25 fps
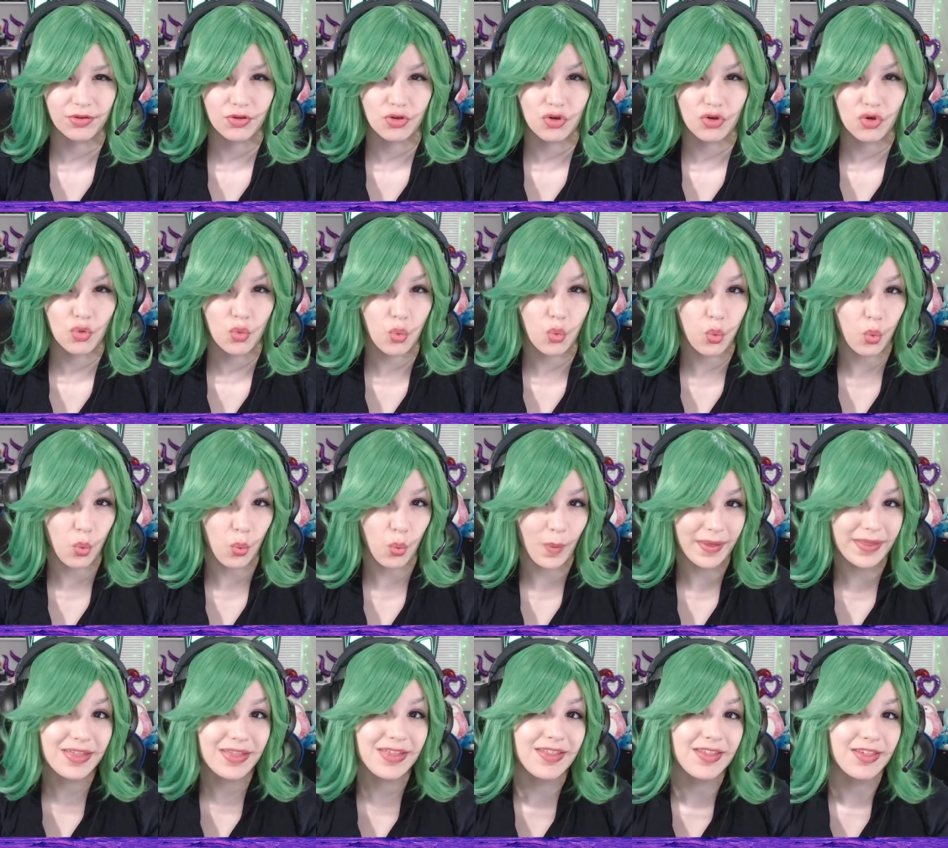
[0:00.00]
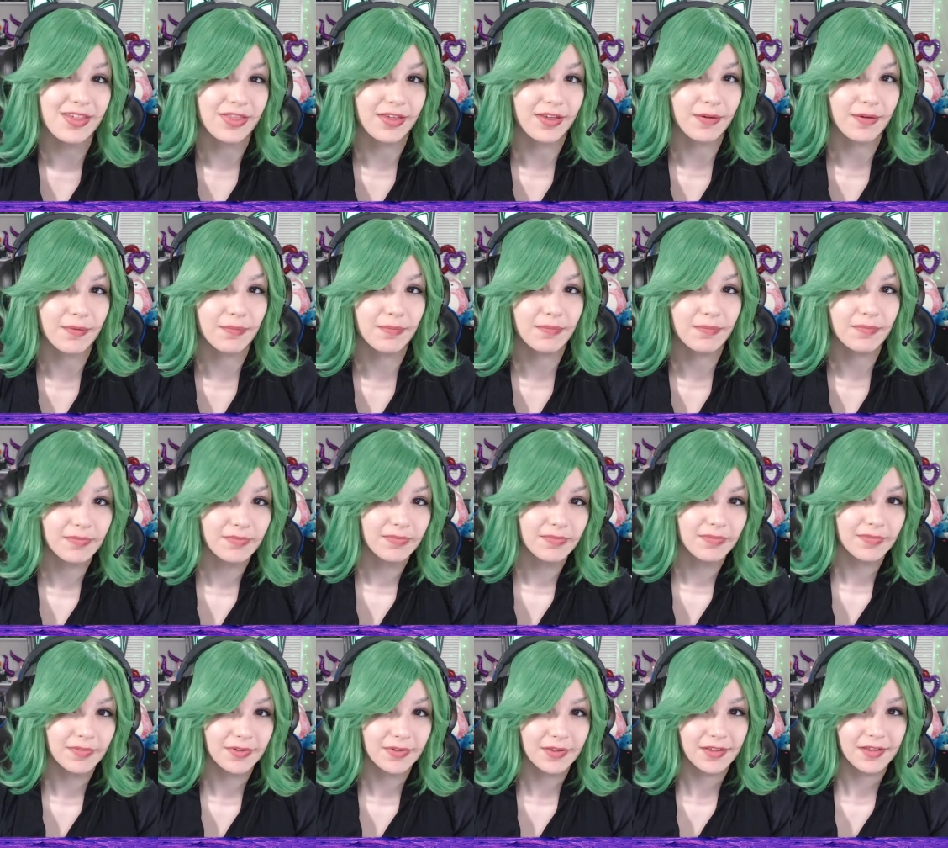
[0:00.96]
twist them.
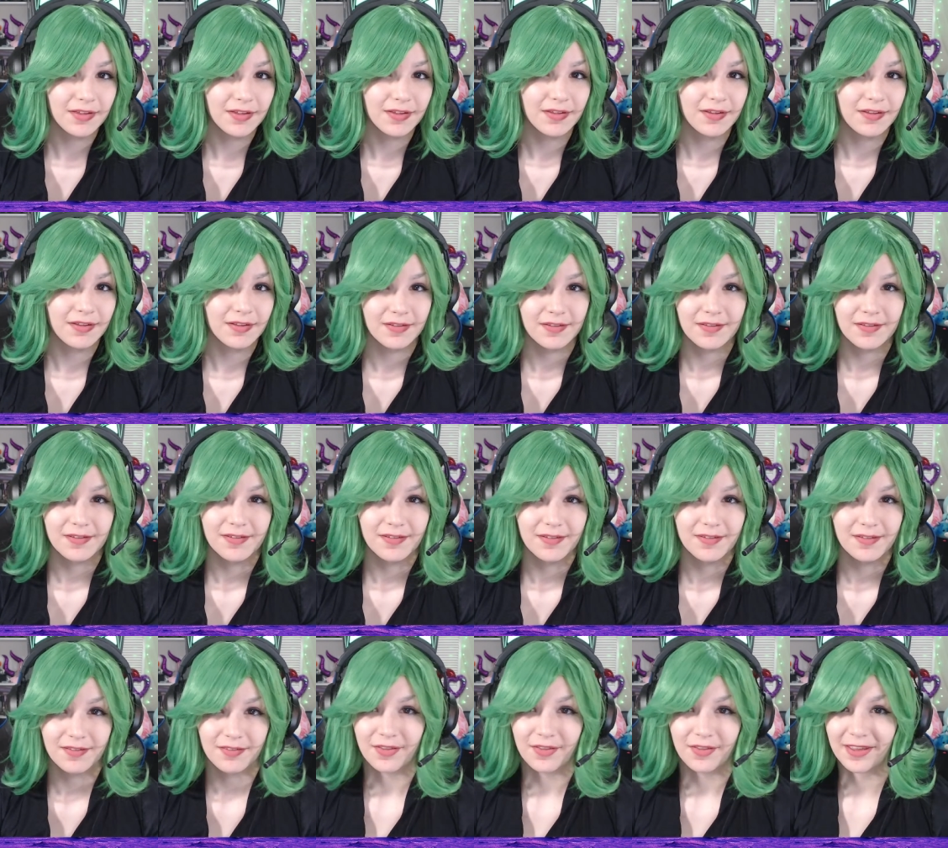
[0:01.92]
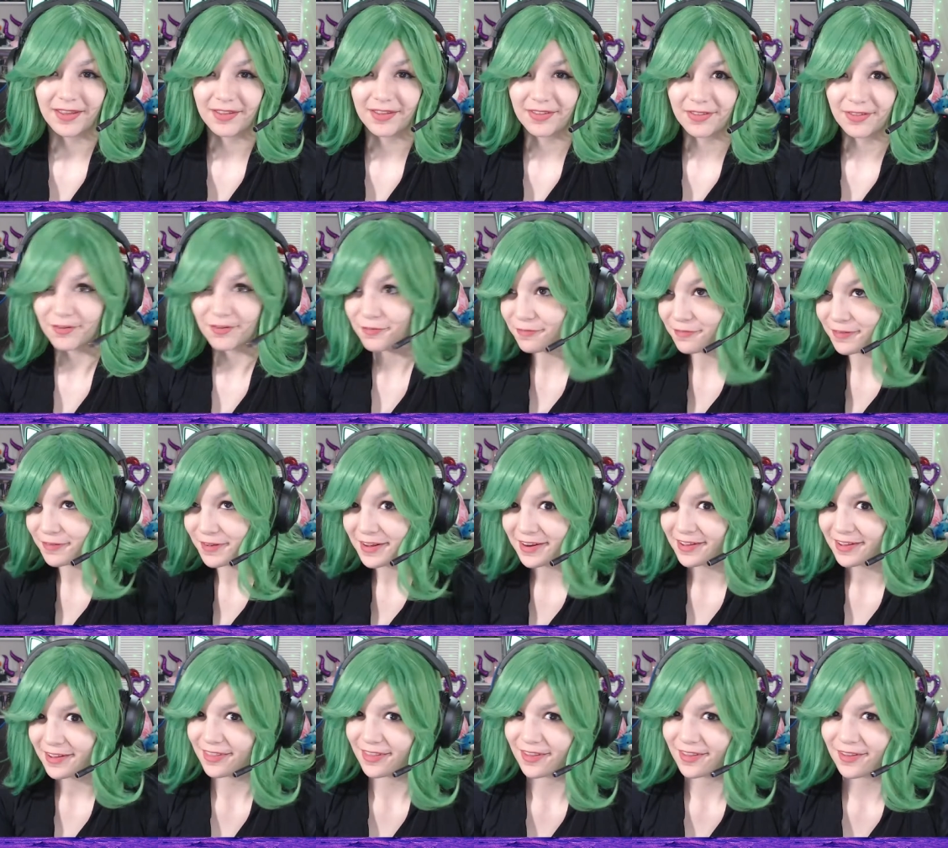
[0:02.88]
Like,
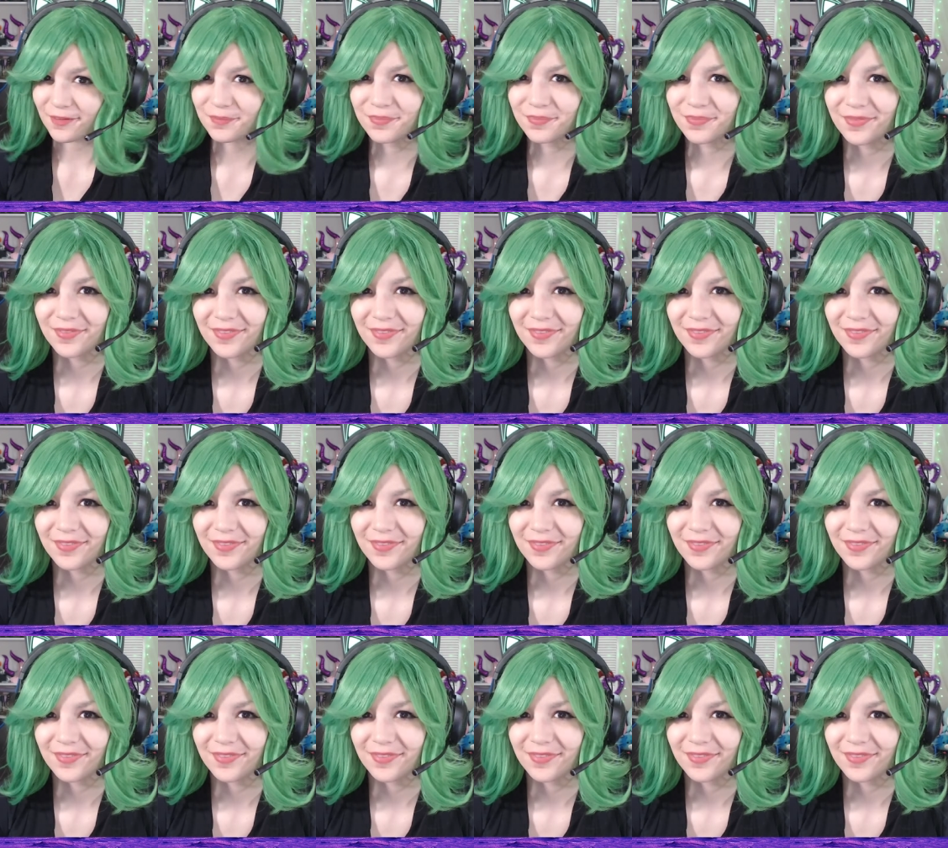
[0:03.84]
defeating them.